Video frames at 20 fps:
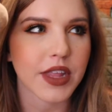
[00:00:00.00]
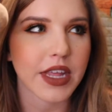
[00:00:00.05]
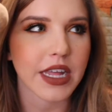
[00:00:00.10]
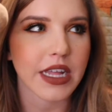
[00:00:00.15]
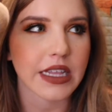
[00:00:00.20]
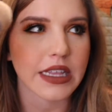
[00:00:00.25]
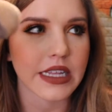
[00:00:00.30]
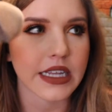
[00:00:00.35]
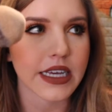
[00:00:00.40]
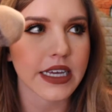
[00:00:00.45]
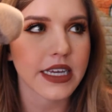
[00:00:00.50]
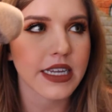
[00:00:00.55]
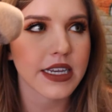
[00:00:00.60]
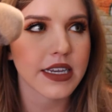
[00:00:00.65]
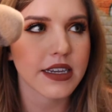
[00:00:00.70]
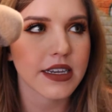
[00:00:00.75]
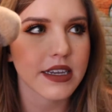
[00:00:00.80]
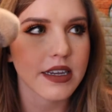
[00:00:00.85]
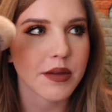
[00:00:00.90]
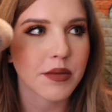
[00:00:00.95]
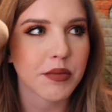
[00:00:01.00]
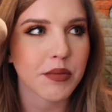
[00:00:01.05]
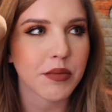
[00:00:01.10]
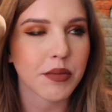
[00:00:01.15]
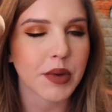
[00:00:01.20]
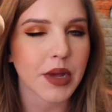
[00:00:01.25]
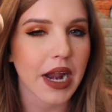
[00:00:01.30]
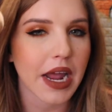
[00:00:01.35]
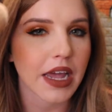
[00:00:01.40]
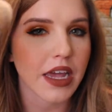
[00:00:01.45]
the Elite,
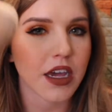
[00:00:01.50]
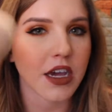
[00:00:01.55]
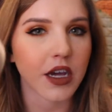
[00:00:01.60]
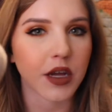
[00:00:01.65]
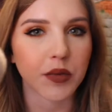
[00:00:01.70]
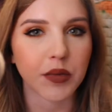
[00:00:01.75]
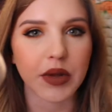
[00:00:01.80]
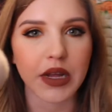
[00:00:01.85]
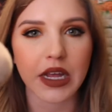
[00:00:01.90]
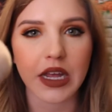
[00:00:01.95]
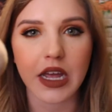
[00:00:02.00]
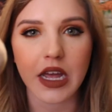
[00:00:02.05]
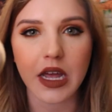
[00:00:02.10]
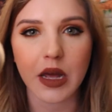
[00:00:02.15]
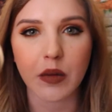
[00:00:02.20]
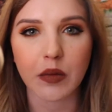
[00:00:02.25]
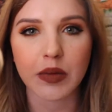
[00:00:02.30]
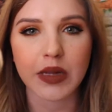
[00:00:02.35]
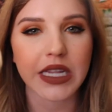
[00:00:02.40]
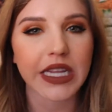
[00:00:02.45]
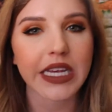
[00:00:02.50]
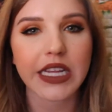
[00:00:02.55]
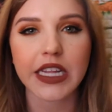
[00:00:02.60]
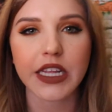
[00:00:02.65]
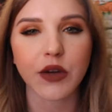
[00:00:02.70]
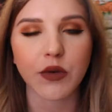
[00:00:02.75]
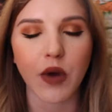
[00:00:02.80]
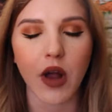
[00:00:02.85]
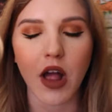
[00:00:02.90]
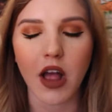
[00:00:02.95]
but I could be
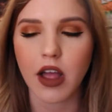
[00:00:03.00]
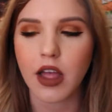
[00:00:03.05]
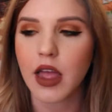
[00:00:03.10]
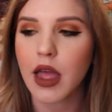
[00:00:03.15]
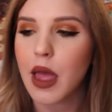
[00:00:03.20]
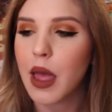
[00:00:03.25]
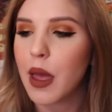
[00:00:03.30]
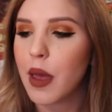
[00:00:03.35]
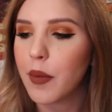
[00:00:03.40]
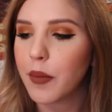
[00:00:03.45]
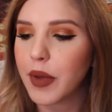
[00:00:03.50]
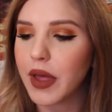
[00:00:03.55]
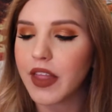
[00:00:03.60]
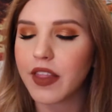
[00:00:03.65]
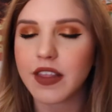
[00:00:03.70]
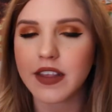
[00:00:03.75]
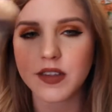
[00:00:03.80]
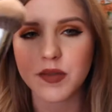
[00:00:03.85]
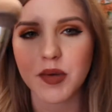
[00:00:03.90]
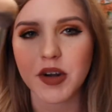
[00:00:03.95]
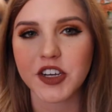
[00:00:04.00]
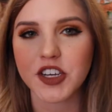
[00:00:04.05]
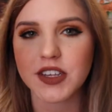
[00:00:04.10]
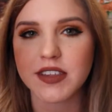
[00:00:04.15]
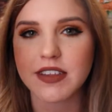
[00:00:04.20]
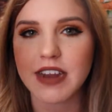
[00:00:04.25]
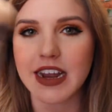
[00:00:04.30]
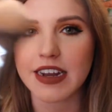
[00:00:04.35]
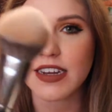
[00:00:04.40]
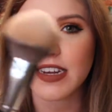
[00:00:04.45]
completely wrong. But this brush
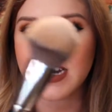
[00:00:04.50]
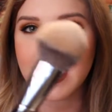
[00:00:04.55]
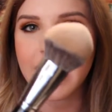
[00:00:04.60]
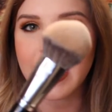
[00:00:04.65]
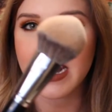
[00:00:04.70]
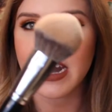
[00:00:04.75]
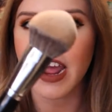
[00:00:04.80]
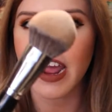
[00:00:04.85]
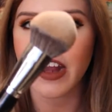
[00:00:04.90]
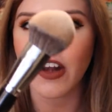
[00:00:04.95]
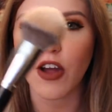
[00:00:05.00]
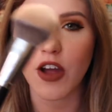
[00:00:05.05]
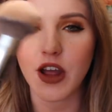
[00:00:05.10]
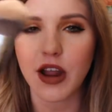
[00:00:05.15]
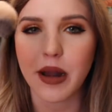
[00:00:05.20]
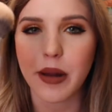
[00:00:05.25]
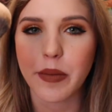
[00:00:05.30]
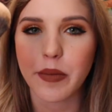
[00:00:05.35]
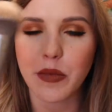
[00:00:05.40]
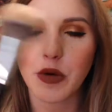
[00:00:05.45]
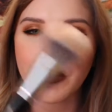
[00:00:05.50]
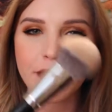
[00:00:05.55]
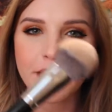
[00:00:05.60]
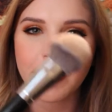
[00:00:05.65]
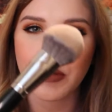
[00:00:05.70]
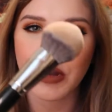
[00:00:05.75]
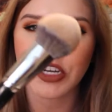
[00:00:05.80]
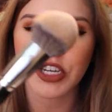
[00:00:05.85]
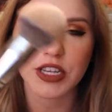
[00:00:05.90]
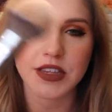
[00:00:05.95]
is $19.99 on
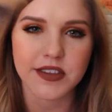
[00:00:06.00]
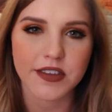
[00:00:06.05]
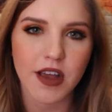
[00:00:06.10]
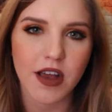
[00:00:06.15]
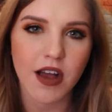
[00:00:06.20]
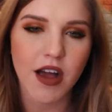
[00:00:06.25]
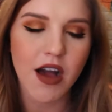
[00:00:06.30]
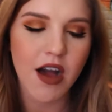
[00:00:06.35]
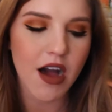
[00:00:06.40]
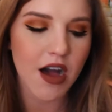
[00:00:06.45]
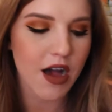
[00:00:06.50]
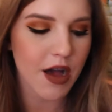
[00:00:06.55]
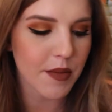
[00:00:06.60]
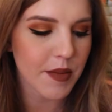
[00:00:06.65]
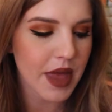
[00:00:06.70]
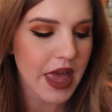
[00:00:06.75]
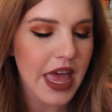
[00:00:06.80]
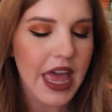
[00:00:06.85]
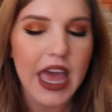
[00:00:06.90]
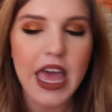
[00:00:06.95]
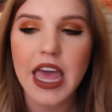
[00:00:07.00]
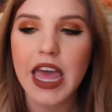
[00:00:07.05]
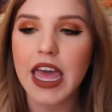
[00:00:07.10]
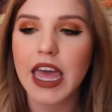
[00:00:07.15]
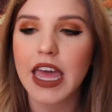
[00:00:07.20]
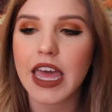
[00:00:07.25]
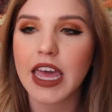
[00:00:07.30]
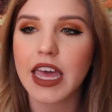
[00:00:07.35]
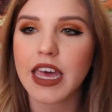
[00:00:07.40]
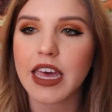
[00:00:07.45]
MorpheBrushes.com,
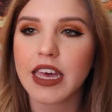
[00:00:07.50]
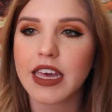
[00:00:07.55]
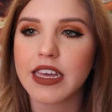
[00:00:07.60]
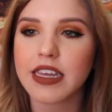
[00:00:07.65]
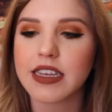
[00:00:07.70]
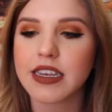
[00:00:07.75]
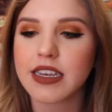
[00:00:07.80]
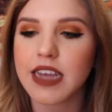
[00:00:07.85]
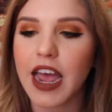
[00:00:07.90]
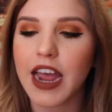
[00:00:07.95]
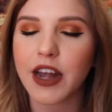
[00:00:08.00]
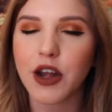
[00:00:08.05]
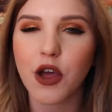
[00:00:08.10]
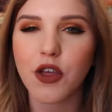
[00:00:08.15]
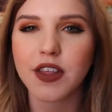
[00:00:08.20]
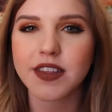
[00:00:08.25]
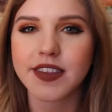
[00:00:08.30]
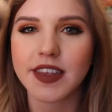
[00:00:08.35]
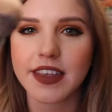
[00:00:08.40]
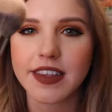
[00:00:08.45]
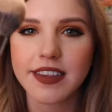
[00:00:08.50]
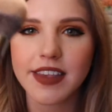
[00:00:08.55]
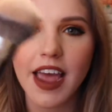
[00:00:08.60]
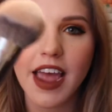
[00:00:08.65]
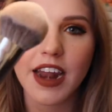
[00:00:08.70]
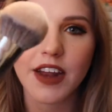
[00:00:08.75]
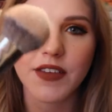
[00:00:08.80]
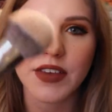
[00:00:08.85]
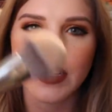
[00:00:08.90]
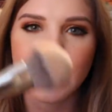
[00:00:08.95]
and I know this is
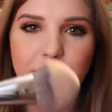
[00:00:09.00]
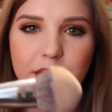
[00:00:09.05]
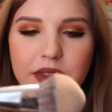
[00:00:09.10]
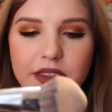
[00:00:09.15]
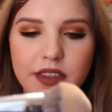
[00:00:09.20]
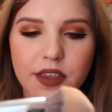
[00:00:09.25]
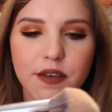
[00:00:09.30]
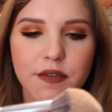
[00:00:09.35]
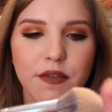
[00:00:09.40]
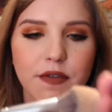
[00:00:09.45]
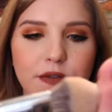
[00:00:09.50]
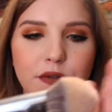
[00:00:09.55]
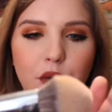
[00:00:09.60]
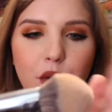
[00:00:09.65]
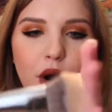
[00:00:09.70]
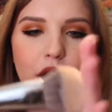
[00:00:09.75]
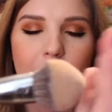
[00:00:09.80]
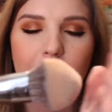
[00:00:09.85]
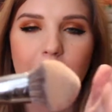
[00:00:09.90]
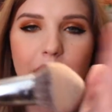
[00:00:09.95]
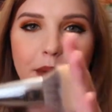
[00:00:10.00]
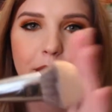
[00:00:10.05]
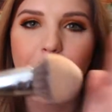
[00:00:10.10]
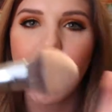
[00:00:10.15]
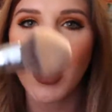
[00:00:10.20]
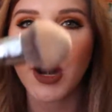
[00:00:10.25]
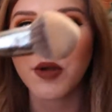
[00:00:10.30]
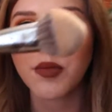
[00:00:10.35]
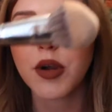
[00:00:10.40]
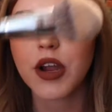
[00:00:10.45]
kind of expensive for a
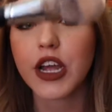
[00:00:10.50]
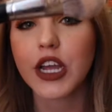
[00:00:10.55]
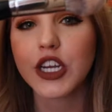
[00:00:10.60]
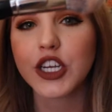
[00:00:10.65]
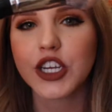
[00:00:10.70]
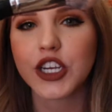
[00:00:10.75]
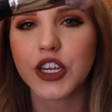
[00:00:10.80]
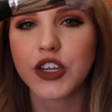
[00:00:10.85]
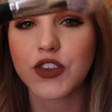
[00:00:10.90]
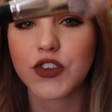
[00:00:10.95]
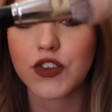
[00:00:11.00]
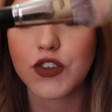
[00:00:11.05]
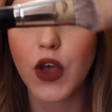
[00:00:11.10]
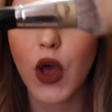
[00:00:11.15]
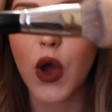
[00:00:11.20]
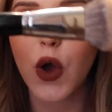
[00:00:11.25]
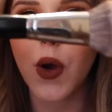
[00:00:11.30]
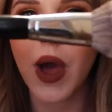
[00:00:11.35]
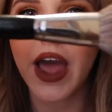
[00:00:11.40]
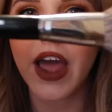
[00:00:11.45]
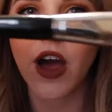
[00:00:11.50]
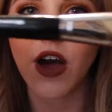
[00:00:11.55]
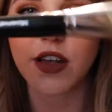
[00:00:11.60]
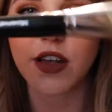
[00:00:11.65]
powder brush, so I